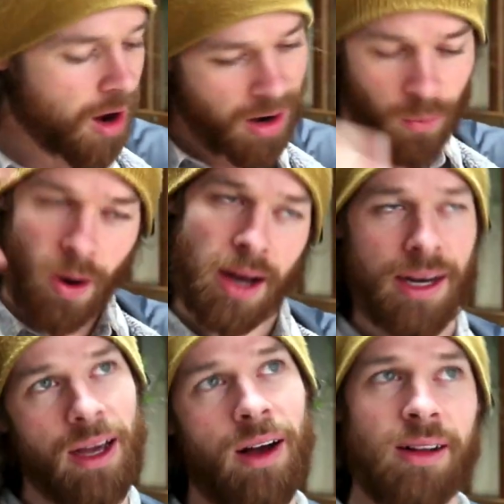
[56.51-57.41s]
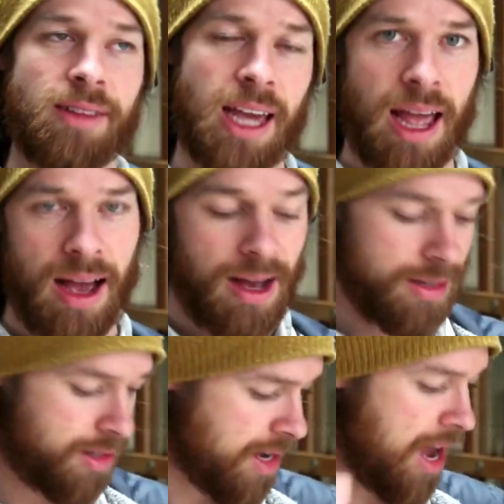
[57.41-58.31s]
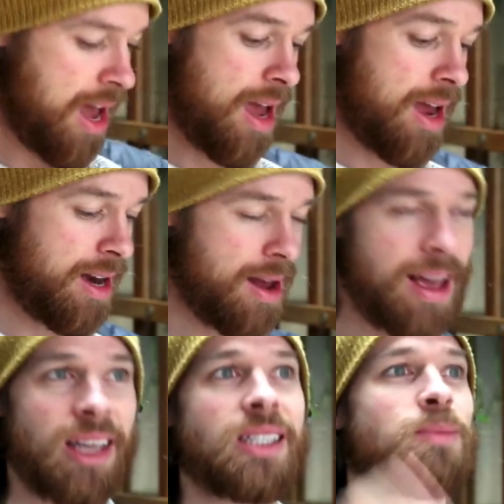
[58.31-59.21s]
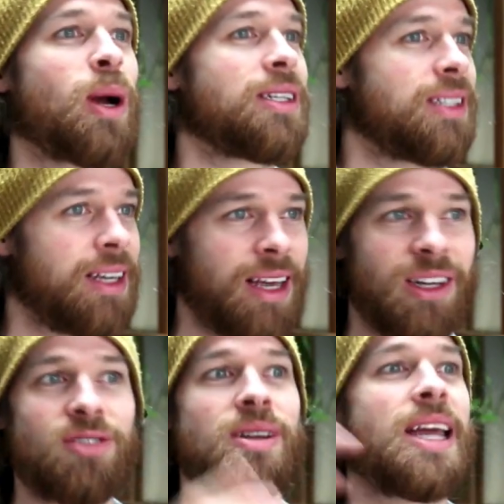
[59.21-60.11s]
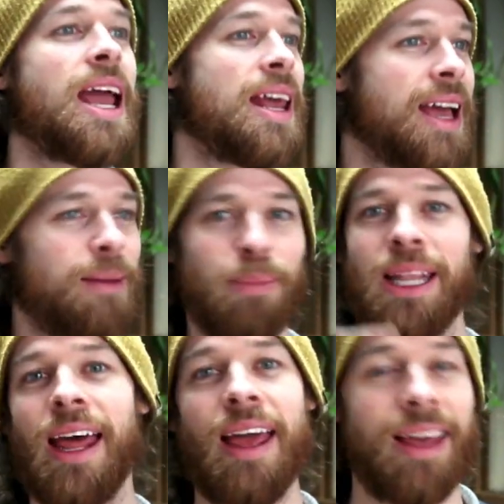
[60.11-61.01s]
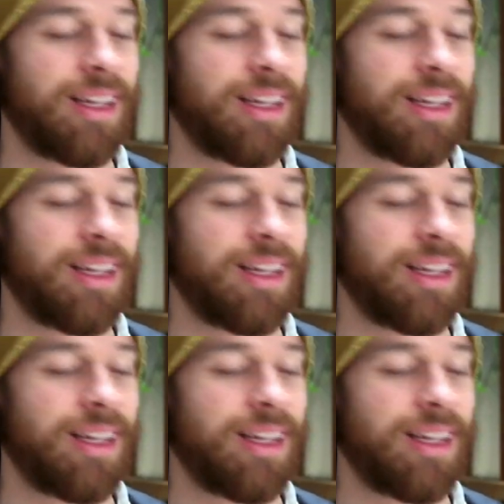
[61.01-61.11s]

unwinding all of the chaos and expressing and creating and playing.